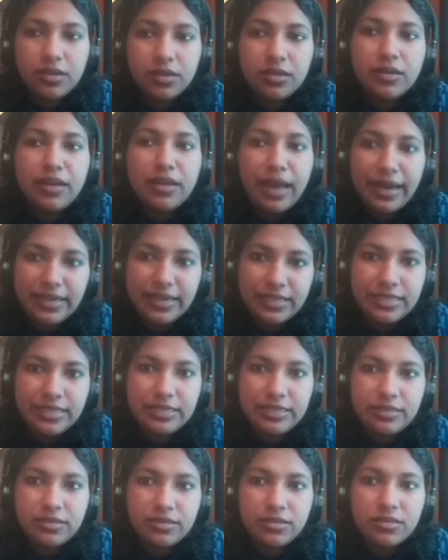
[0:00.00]
19.
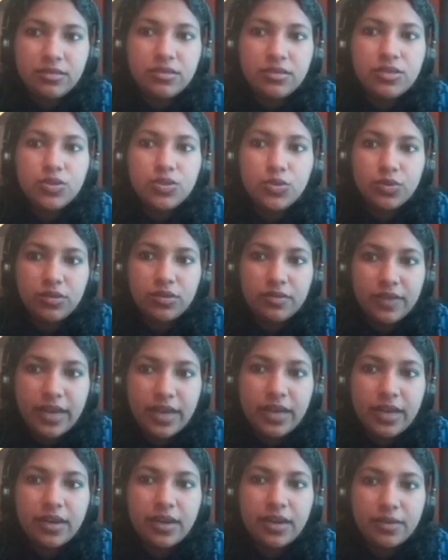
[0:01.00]
So we
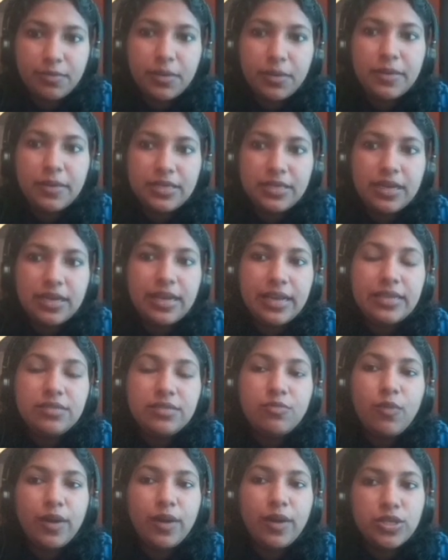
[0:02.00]
can represent it as
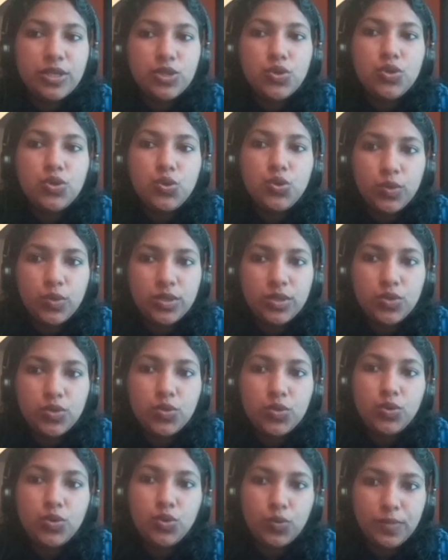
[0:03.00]
1s2,
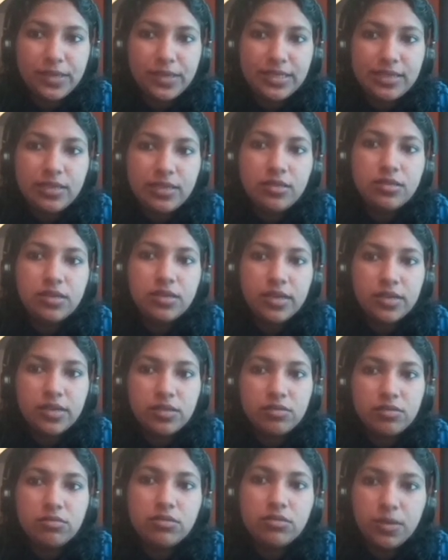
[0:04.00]
2s2, 2p6,
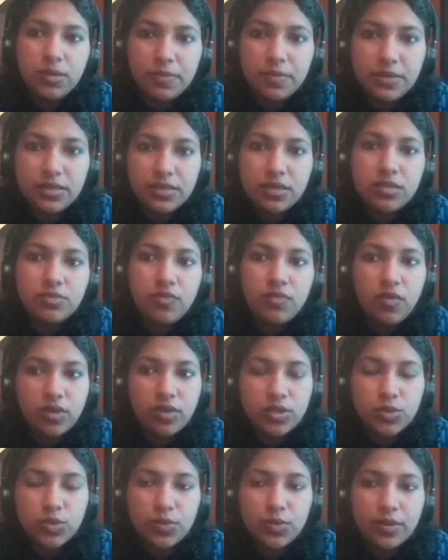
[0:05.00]
3s2, 3p6,
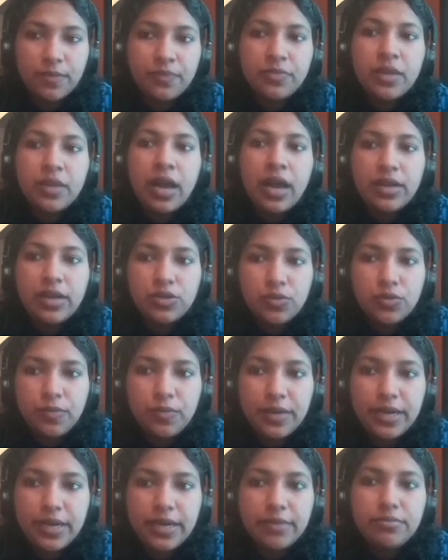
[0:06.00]
4s1. And
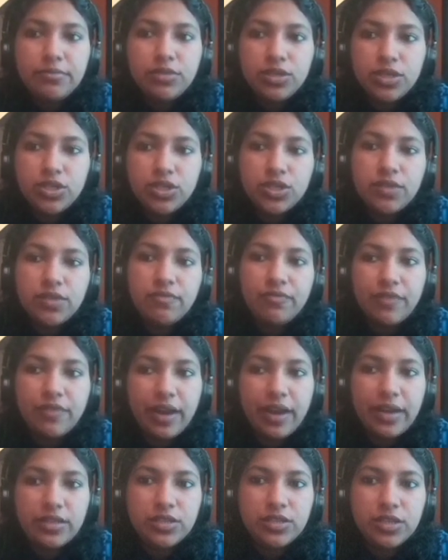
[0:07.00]
rubidium, cesium,
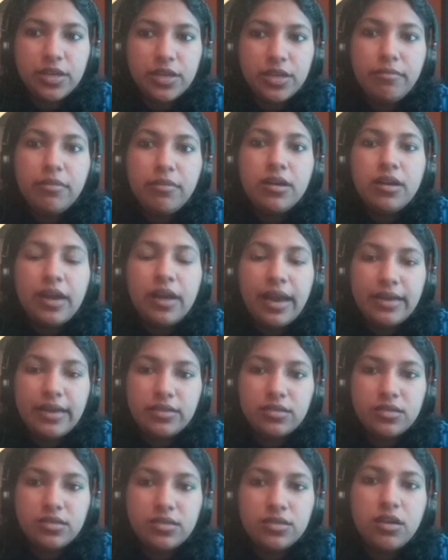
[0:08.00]
francium,
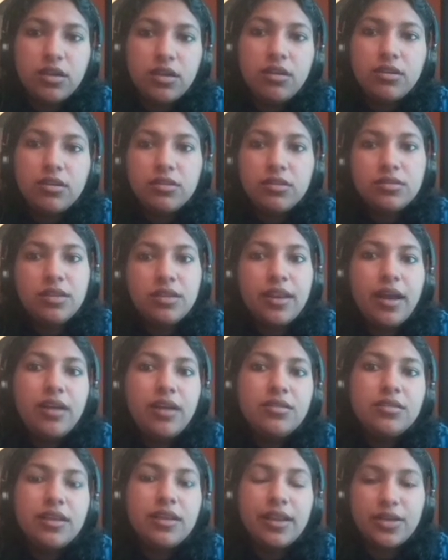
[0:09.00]
etc. The
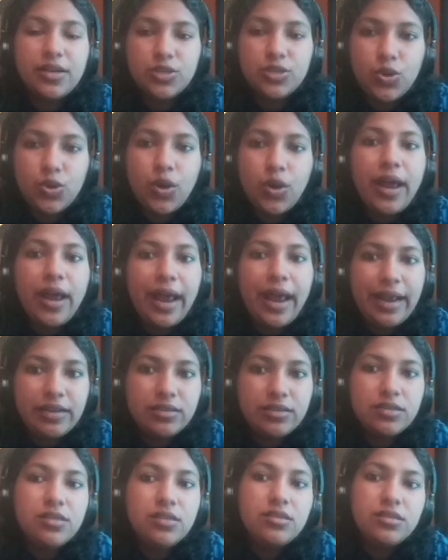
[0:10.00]
last electron
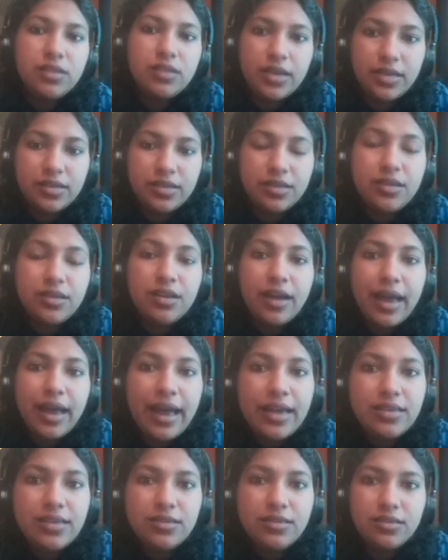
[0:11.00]
enters in the
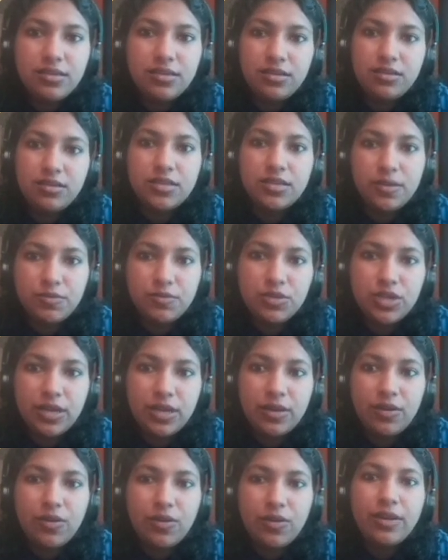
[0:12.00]
s subshell
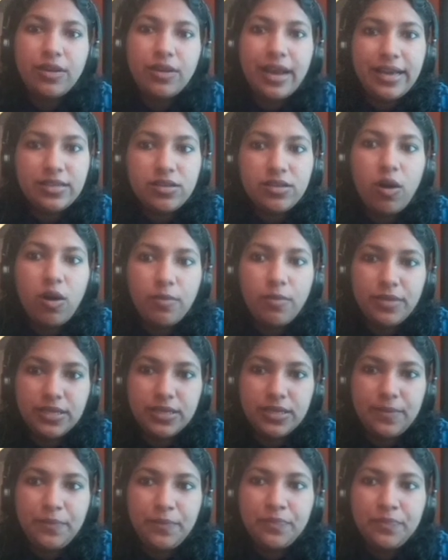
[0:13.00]
or s
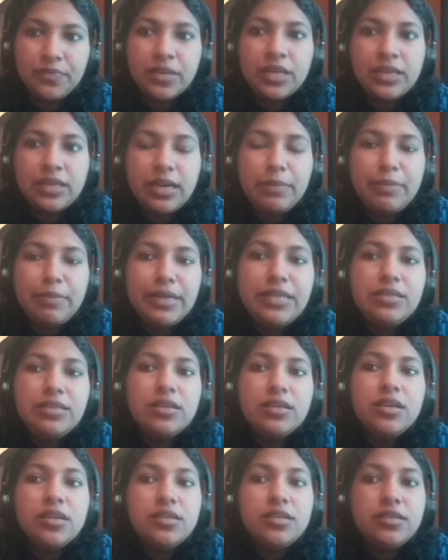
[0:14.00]
orbital. That means
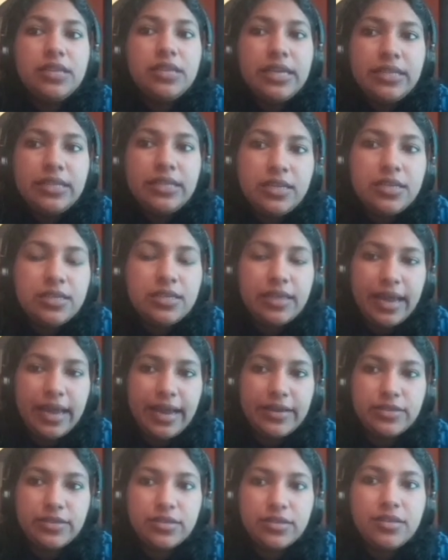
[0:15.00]
in these
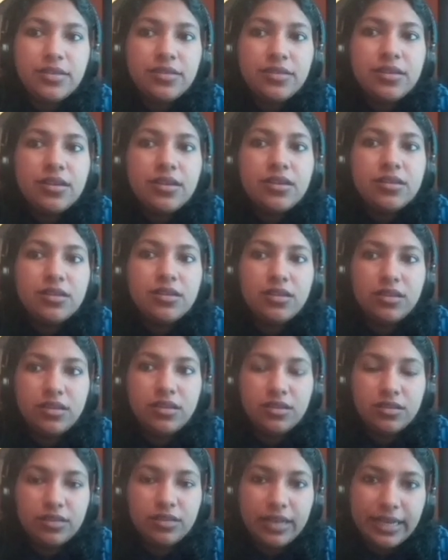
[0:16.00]
cases
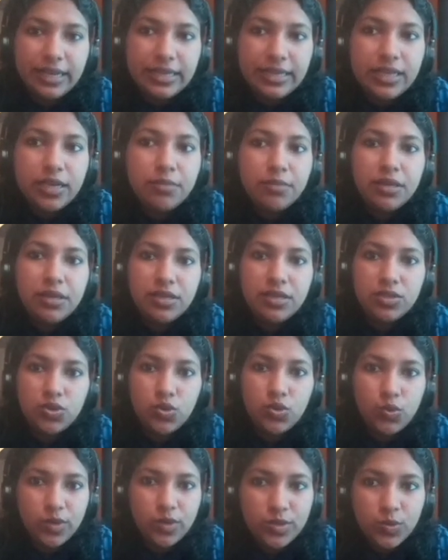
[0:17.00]
lithium is
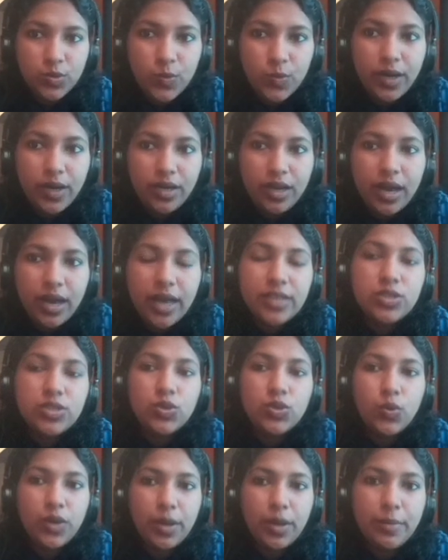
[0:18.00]
2s1 and
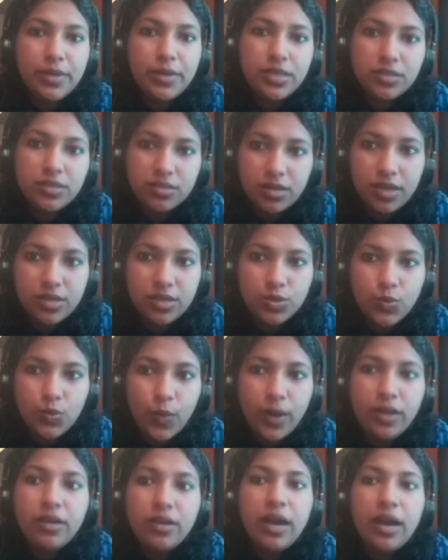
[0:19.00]
sodium is
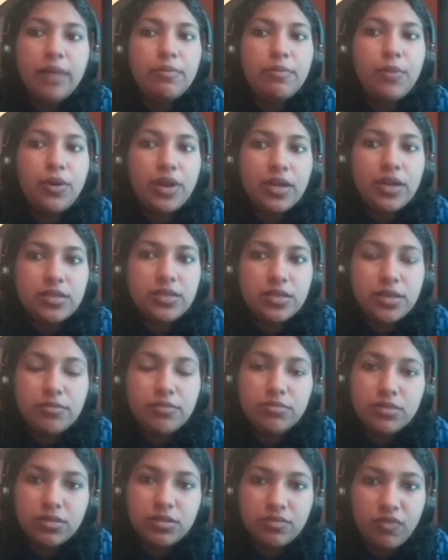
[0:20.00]
3s1 and potassium
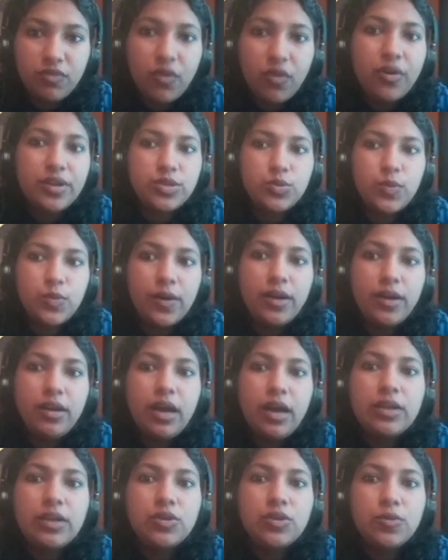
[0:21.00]
4s1
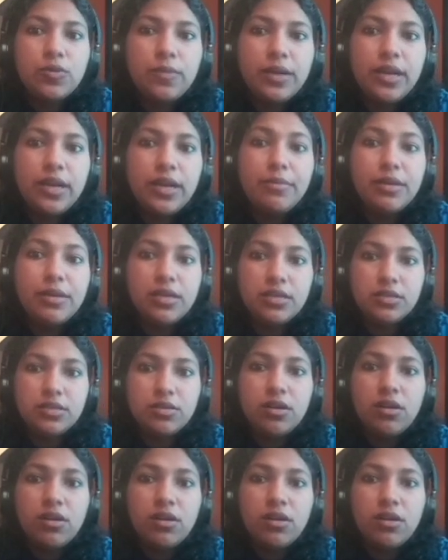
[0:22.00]
and rubidium is